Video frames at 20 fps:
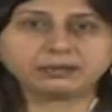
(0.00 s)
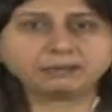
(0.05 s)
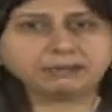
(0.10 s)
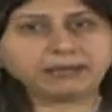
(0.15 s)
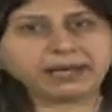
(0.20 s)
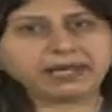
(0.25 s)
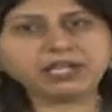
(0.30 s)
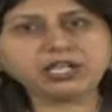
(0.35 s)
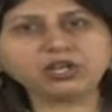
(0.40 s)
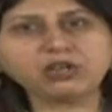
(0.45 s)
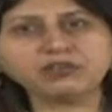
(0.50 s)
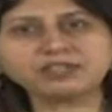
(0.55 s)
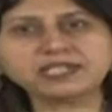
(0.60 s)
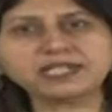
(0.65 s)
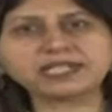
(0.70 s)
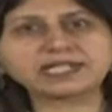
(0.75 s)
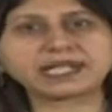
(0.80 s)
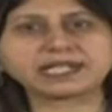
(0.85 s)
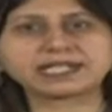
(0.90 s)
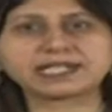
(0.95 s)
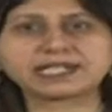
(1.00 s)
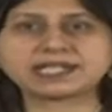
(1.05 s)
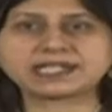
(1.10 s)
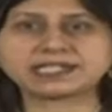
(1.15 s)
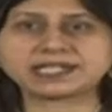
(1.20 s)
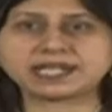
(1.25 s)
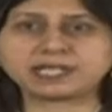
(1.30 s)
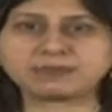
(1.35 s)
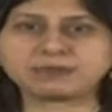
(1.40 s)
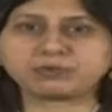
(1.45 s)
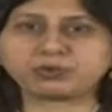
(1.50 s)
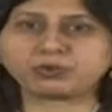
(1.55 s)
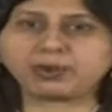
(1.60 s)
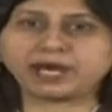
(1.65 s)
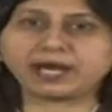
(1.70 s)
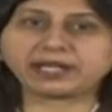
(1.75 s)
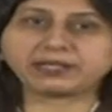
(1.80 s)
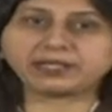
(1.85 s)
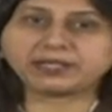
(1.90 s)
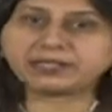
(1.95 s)
Many of the statistics
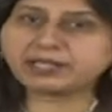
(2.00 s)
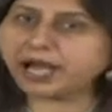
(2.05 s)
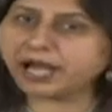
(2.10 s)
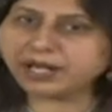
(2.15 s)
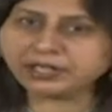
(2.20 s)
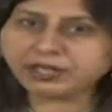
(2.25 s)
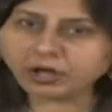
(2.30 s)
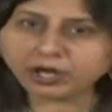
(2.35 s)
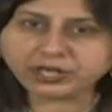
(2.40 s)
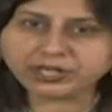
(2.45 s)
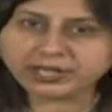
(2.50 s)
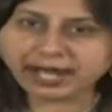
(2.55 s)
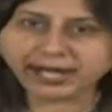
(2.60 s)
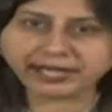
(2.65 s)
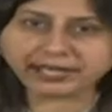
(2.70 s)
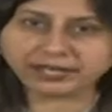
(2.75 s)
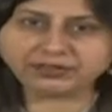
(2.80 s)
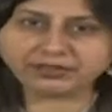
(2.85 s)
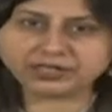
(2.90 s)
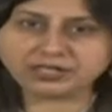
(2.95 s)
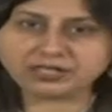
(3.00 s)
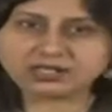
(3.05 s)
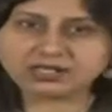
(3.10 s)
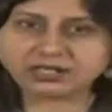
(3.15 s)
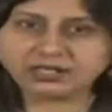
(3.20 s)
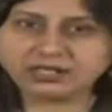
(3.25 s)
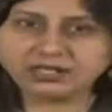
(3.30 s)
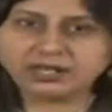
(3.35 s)
provided are not accurate.